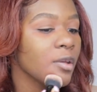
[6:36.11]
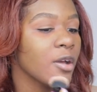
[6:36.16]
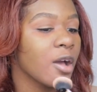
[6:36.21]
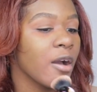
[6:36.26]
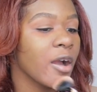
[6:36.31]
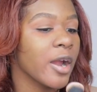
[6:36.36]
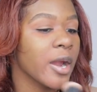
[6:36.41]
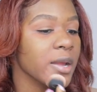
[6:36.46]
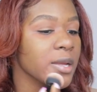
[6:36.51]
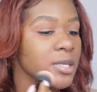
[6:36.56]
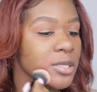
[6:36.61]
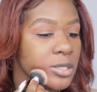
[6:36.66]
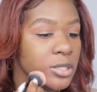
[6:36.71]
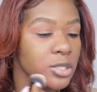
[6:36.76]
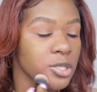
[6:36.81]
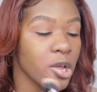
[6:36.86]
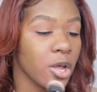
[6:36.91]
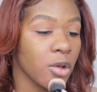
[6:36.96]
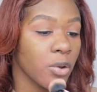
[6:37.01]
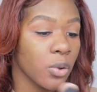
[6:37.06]
All right,
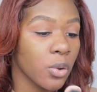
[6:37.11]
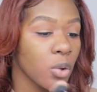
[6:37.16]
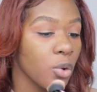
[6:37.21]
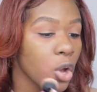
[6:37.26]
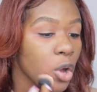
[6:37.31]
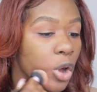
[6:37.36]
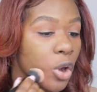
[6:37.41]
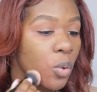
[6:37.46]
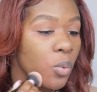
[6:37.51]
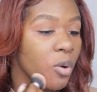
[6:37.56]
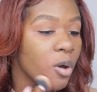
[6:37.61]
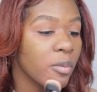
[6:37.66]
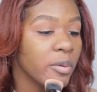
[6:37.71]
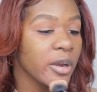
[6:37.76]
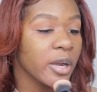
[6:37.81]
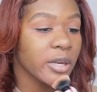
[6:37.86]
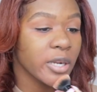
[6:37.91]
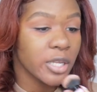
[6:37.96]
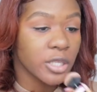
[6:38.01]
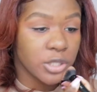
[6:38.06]
so what
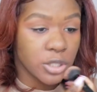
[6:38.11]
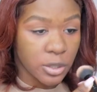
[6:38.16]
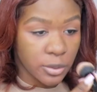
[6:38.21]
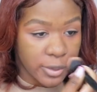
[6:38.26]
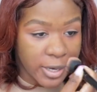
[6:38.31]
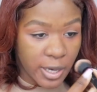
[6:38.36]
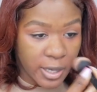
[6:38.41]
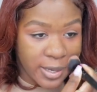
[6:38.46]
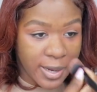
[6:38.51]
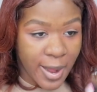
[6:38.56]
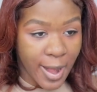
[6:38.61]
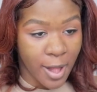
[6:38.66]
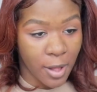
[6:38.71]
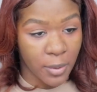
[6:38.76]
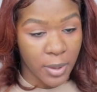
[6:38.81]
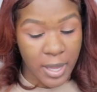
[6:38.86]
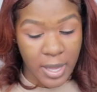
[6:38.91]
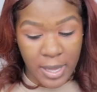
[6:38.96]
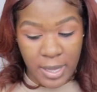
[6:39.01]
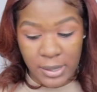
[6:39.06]
we're gonna do right
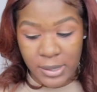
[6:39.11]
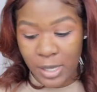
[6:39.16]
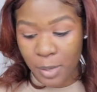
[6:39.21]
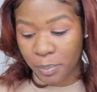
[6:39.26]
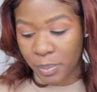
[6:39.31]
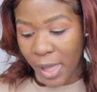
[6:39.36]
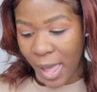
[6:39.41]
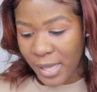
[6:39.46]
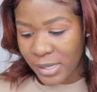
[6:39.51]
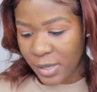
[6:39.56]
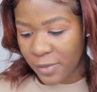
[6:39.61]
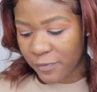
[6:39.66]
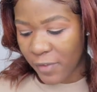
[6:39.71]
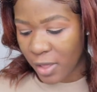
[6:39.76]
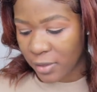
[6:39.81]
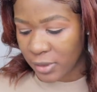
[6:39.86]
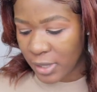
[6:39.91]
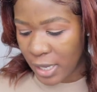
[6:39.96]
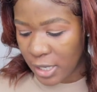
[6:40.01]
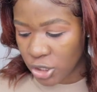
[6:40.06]
now is apply some
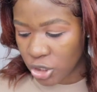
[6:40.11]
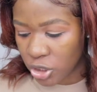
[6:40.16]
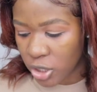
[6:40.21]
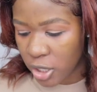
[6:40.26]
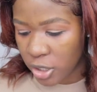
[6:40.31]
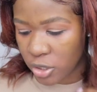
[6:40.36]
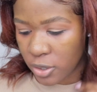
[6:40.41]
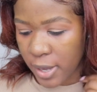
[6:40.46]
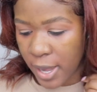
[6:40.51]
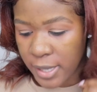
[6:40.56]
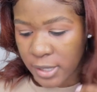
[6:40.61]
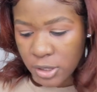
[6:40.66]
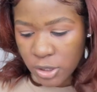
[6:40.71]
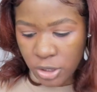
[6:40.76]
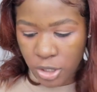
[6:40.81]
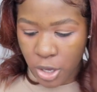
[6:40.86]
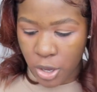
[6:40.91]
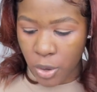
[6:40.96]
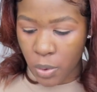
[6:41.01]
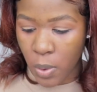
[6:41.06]
foundation. You guys
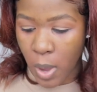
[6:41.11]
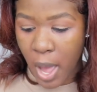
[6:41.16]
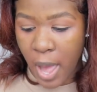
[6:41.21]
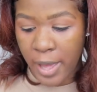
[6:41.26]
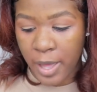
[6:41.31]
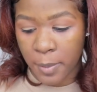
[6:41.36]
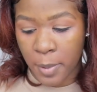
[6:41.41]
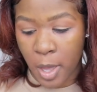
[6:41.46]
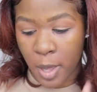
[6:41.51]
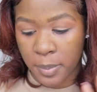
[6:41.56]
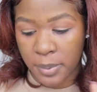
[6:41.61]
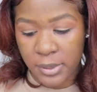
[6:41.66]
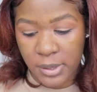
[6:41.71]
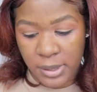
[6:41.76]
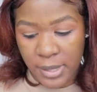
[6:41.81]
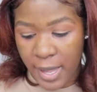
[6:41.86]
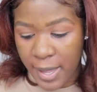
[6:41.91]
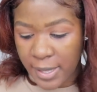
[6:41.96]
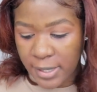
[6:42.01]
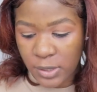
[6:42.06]
know I'm
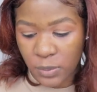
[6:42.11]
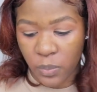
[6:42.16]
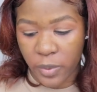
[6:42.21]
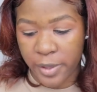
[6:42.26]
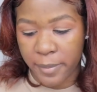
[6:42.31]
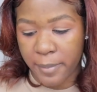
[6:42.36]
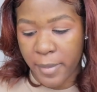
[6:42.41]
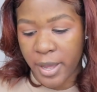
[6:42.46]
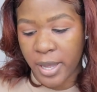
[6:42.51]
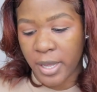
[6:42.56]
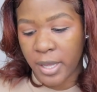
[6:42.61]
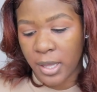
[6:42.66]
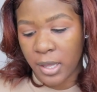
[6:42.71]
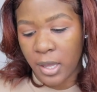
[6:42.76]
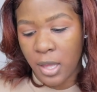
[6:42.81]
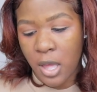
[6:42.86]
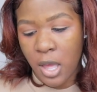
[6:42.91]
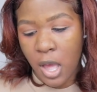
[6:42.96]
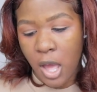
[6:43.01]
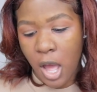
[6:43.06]
obsessed with
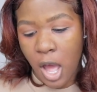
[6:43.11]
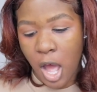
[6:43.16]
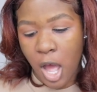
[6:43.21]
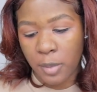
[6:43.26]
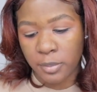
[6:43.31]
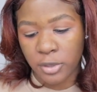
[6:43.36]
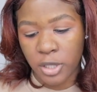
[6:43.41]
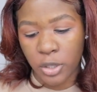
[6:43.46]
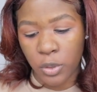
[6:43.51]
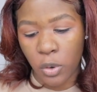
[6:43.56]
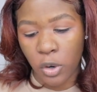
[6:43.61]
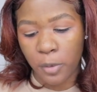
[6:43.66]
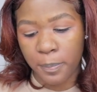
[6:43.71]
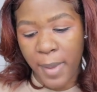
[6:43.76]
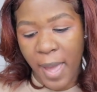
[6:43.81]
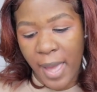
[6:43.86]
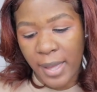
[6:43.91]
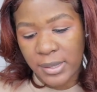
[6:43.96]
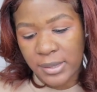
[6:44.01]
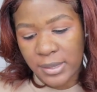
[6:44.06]
my um, Dior
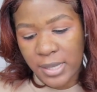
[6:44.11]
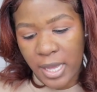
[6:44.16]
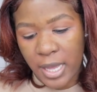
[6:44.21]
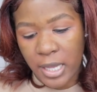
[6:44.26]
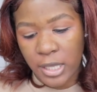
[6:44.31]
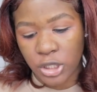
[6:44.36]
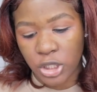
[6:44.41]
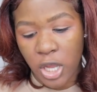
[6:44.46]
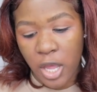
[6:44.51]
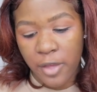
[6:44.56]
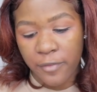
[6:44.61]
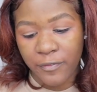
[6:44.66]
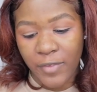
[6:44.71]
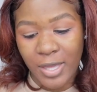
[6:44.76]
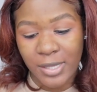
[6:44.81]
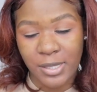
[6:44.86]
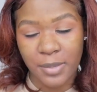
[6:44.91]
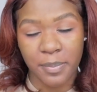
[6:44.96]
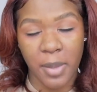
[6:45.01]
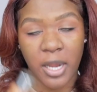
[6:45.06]
Backstage
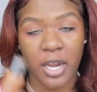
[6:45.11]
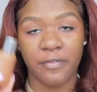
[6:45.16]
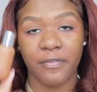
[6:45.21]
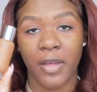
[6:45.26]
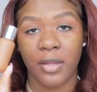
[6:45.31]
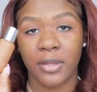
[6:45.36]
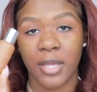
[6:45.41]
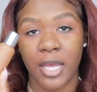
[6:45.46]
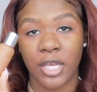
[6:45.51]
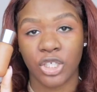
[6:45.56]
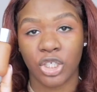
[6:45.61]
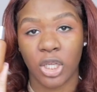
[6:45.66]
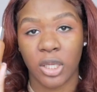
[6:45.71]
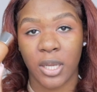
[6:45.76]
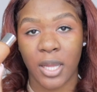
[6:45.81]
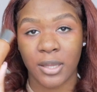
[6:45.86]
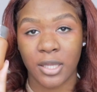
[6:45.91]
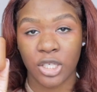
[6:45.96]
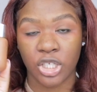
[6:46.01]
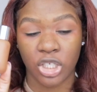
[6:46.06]
Face and Body Foundation
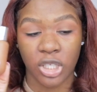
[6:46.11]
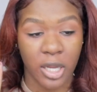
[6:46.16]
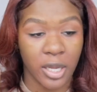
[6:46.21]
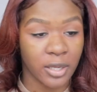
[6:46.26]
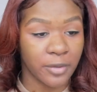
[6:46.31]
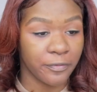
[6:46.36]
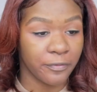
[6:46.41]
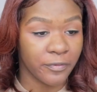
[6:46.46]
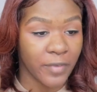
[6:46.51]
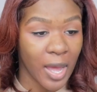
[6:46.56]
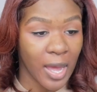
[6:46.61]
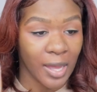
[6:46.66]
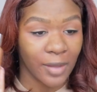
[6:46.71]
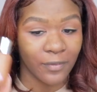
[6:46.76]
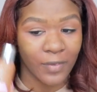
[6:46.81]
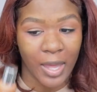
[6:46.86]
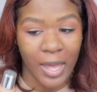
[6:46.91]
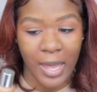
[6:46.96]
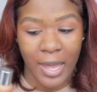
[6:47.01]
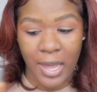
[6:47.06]
in the shade
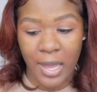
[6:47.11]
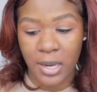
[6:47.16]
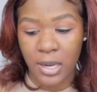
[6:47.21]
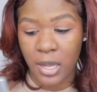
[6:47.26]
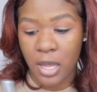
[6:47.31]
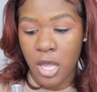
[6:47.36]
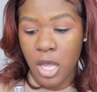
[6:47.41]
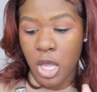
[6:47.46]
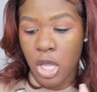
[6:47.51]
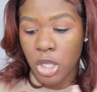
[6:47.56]
five N.